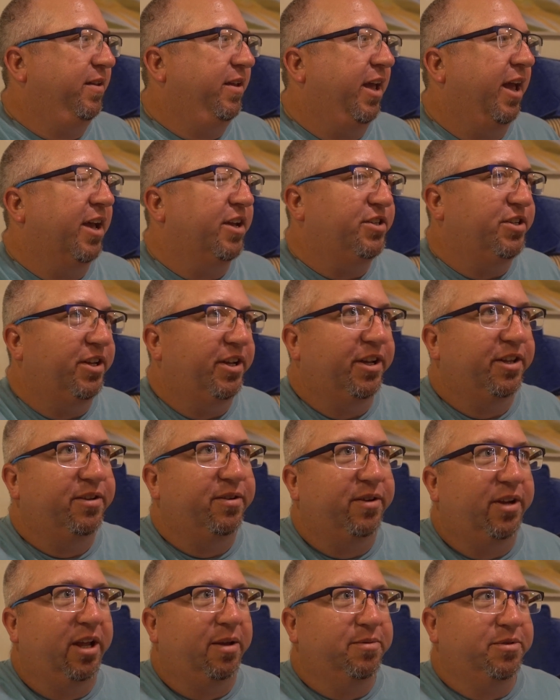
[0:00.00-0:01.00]
names. Yeah, she didn't get
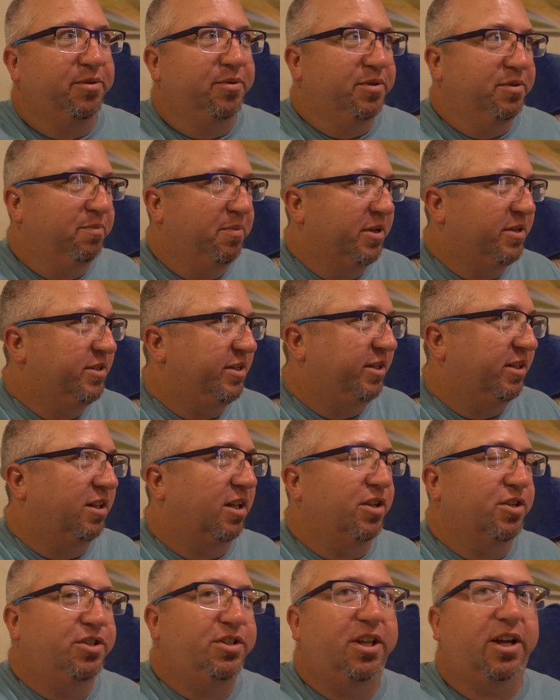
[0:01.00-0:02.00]
their names. It was busy
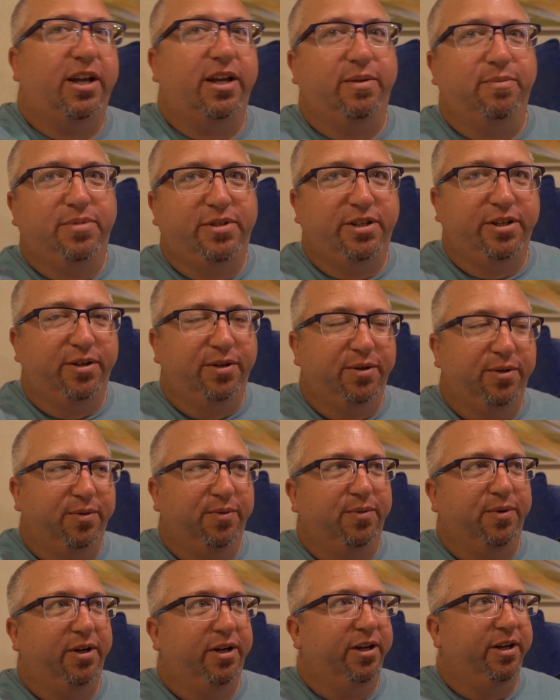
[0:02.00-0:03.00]
lunchtime,
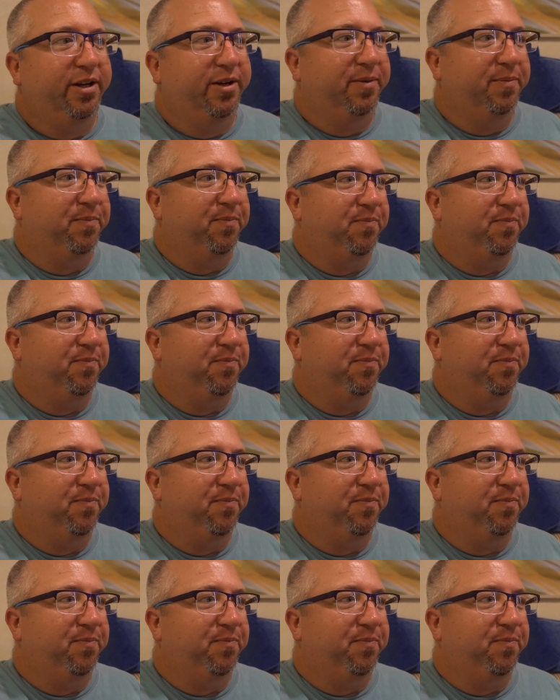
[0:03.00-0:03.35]
so,